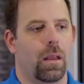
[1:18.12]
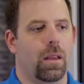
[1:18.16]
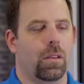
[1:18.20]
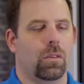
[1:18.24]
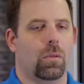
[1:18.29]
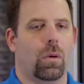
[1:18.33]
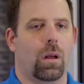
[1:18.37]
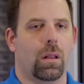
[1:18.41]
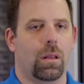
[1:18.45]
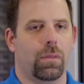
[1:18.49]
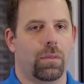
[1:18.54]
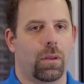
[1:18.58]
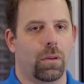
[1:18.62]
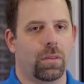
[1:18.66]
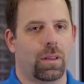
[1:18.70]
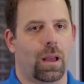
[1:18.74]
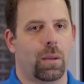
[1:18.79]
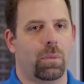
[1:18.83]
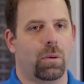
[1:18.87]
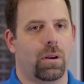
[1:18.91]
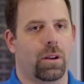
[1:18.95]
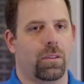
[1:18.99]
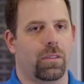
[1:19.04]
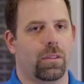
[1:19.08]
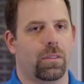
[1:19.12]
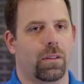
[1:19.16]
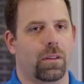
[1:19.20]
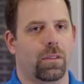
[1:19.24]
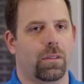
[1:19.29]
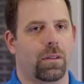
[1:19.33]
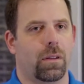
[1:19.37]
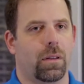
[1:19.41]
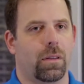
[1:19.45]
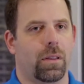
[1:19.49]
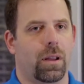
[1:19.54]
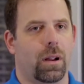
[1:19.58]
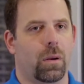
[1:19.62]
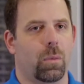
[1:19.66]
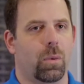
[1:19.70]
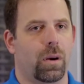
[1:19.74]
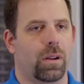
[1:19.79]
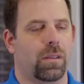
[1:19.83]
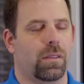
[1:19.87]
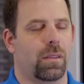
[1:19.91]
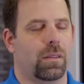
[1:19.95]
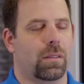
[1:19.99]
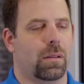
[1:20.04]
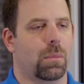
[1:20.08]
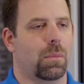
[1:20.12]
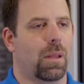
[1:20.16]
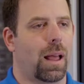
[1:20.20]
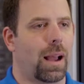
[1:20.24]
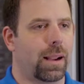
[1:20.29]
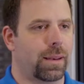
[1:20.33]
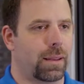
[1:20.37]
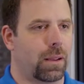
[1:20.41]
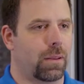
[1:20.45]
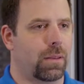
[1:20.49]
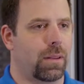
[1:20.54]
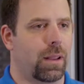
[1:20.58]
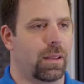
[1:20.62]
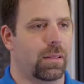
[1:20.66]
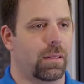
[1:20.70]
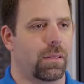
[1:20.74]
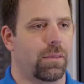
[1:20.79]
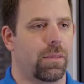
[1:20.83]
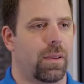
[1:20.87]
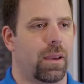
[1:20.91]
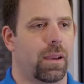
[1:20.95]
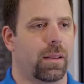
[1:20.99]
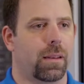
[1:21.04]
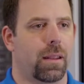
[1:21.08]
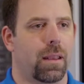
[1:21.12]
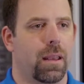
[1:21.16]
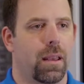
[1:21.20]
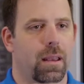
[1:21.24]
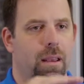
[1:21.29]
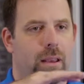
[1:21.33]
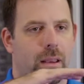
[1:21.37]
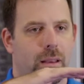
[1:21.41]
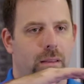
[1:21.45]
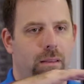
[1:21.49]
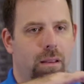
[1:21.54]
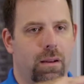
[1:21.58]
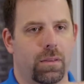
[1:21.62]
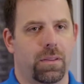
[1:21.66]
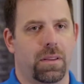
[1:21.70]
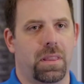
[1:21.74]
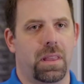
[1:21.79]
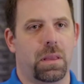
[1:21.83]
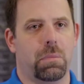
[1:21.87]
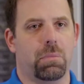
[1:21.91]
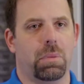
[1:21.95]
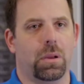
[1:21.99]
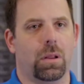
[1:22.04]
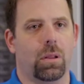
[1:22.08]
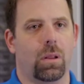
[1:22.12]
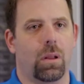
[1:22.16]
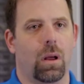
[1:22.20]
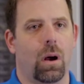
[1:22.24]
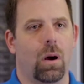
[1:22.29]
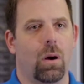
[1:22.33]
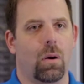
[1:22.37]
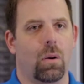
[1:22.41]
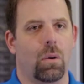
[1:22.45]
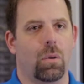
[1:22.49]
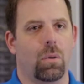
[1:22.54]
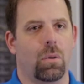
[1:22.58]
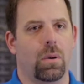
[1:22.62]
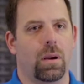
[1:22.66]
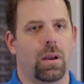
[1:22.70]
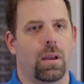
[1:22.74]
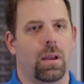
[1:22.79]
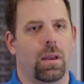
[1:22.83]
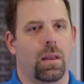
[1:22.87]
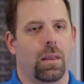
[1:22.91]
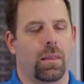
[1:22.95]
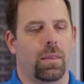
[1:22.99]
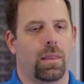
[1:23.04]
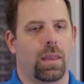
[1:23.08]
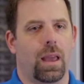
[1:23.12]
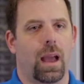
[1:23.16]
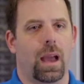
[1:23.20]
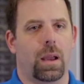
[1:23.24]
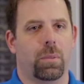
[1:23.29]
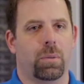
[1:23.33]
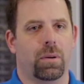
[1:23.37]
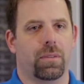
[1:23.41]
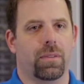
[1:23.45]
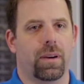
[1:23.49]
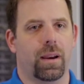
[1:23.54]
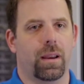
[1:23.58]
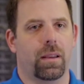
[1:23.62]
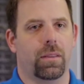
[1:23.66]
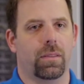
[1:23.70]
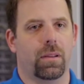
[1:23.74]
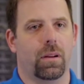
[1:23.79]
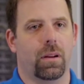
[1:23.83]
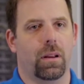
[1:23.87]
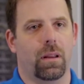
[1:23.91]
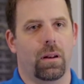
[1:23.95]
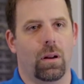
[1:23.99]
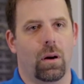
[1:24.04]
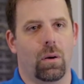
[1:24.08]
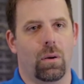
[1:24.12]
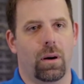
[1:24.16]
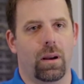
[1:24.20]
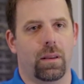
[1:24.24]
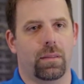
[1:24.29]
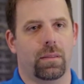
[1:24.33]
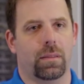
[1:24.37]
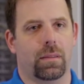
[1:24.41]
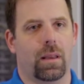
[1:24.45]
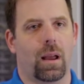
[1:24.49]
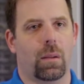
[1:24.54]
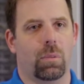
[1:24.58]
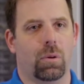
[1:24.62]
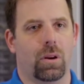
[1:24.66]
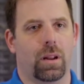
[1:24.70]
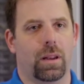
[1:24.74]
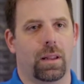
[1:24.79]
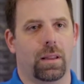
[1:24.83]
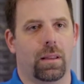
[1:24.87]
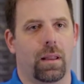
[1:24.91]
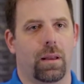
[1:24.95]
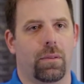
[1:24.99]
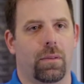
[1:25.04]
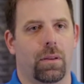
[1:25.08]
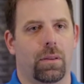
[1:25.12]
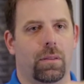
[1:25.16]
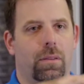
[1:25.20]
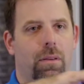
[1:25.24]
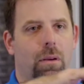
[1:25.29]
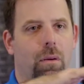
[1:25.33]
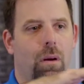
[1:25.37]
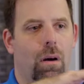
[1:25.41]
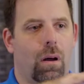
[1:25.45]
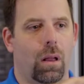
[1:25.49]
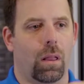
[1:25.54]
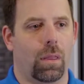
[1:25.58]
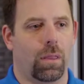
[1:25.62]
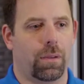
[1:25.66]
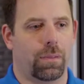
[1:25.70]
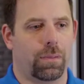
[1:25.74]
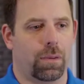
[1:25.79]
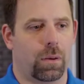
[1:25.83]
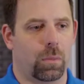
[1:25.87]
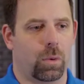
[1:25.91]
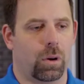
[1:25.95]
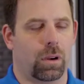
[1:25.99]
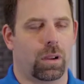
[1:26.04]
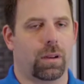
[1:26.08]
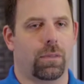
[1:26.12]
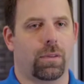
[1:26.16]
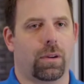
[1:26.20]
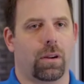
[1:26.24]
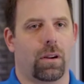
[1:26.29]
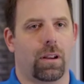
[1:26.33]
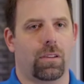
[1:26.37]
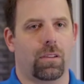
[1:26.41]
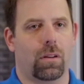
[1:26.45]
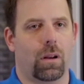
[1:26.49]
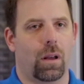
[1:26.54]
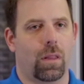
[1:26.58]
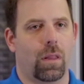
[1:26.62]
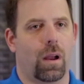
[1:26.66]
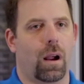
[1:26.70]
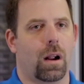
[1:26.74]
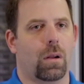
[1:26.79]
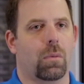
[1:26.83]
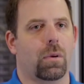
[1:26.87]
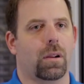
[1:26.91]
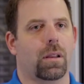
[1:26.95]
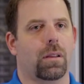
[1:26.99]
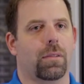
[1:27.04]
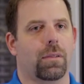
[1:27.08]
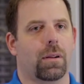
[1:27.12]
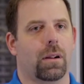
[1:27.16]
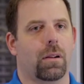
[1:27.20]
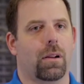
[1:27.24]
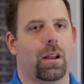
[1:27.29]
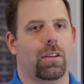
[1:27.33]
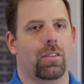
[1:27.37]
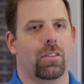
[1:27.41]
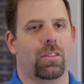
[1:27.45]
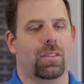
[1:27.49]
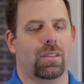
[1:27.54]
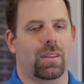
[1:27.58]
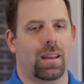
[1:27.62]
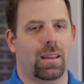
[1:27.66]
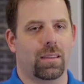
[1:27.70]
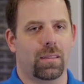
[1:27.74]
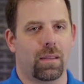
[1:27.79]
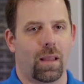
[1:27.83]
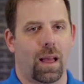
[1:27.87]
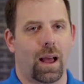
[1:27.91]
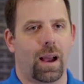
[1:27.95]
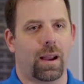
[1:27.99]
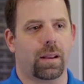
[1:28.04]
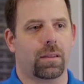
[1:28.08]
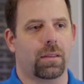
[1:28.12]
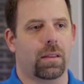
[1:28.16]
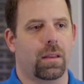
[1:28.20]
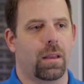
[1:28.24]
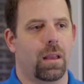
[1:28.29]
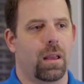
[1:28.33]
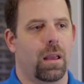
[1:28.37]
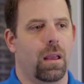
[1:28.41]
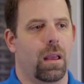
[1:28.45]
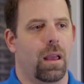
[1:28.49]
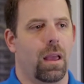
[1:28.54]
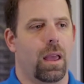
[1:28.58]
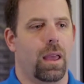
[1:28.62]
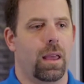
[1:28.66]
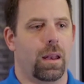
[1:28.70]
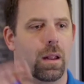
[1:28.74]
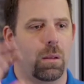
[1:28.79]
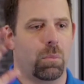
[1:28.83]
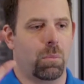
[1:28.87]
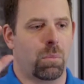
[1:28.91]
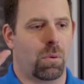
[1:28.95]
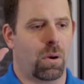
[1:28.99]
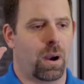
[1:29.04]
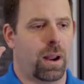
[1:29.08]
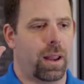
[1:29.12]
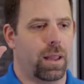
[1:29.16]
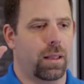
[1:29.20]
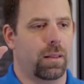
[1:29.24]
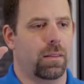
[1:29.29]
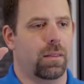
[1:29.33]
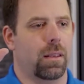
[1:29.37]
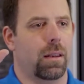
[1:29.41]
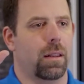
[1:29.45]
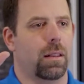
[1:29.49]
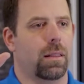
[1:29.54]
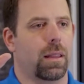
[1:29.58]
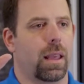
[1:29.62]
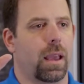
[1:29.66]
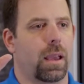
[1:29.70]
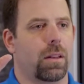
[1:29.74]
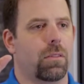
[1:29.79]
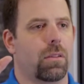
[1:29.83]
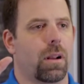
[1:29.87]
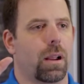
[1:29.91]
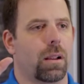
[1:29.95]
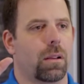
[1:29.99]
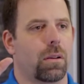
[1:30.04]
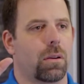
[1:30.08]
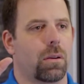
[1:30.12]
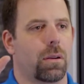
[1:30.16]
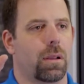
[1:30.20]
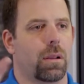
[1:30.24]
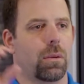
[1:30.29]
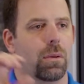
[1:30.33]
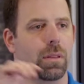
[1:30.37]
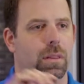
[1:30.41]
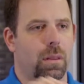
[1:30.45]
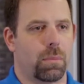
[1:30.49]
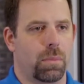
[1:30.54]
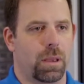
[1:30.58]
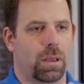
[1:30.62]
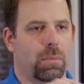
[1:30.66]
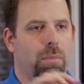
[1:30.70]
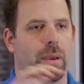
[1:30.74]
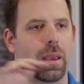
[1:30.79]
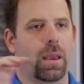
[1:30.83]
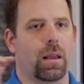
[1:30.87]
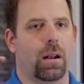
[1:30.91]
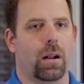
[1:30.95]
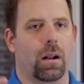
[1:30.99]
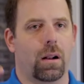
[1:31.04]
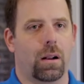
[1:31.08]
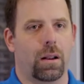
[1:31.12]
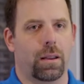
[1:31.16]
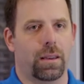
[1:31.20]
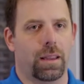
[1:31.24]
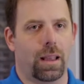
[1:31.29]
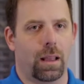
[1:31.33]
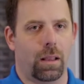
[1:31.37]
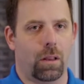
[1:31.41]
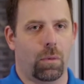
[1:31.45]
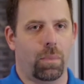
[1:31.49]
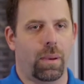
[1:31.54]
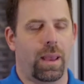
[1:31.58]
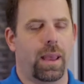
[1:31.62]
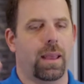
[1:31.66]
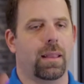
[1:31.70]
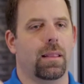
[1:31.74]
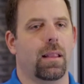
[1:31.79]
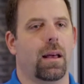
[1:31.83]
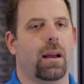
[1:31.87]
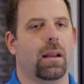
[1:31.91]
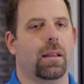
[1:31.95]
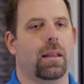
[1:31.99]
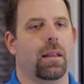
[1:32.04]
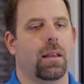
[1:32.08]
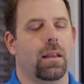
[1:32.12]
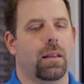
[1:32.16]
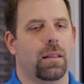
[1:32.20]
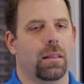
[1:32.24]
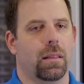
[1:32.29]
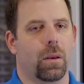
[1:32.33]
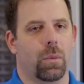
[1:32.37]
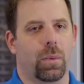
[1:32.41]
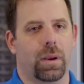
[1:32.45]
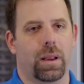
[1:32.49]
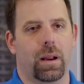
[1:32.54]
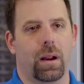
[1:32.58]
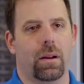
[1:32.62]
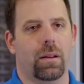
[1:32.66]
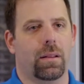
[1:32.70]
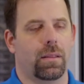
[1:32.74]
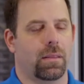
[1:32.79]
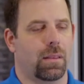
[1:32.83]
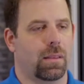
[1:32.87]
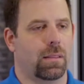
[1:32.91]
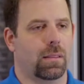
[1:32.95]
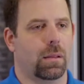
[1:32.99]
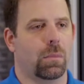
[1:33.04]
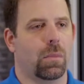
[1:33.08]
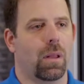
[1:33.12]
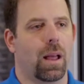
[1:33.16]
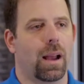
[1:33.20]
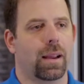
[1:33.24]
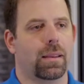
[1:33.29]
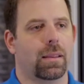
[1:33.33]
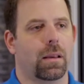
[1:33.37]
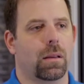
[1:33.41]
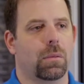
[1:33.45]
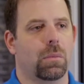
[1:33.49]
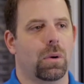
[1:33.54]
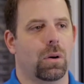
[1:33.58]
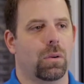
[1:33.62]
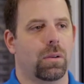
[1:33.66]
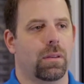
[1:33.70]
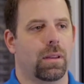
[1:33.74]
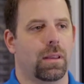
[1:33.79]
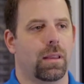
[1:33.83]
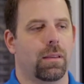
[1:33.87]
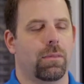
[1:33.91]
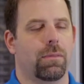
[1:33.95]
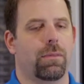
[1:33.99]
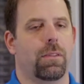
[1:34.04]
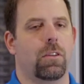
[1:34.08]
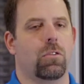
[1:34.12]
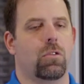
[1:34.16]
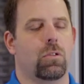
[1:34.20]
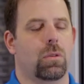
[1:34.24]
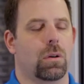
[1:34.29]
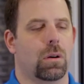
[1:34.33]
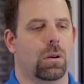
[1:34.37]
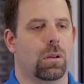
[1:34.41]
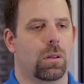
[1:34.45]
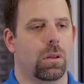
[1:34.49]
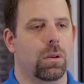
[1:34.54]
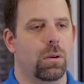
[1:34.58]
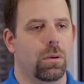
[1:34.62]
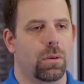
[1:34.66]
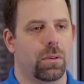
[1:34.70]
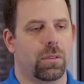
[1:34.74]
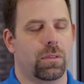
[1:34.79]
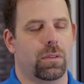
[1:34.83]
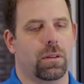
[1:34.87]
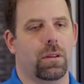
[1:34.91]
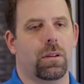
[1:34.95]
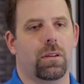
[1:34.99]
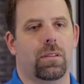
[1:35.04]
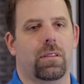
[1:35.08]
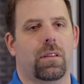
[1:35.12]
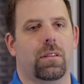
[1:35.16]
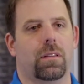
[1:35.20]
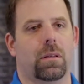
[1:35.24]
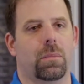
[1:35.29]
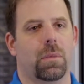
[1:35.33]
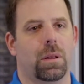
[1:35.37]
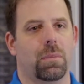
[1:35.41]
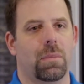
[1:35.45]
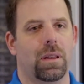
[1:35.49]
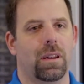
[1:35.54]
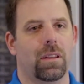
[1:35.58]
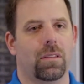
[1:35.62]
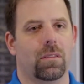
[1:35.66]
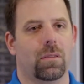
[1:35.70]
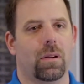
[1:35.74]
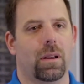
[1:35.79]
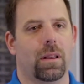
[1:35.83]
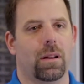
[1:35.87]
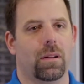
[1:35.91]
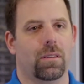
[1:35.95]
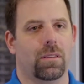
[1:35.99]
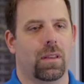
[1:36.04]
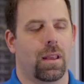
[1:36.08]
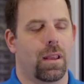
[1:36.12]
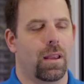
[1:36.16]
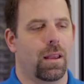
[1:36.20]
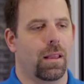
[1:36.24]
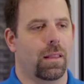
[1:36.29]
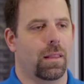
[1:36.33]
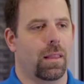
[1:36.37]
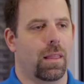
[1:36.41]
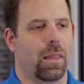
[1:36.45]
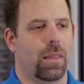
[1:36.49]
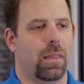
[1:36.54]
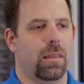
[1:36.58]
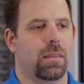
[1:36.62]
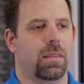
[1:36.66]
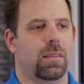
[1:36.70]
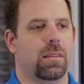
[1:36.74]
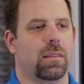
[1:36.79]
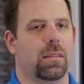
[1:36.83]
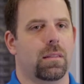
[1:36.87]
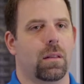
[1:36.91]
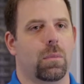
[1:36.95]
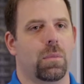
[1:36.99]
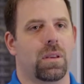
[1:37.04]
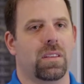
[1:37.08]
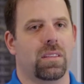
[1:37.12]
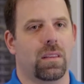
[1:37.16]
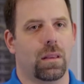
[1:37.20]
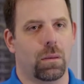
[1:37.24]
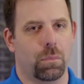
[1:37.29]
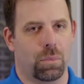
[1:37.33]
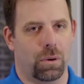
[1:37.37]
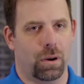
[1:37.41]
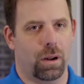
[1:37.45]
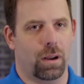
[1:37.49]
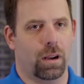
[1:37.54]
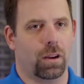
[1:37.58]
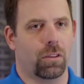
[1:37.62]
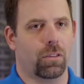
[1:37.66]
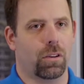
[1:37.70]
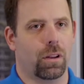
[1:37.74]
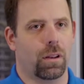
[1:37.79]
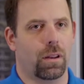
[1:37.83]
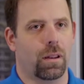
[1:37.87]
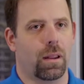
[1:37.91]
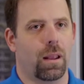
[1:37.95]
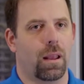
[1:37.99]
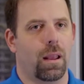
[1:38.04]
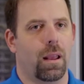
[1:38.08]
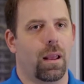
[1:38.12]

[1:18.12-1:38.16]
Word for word: So all of those operations are still there. Where system lockdown takes effect is everything below the hypervisor and OS operating level. So all the firmware configuration, all the hardware configuration stays locked and it brands it in the iDRAC GUI with the big banner and yellow padlock that we are in system lockdown mode to give visual clues to your system administrators that this system is in production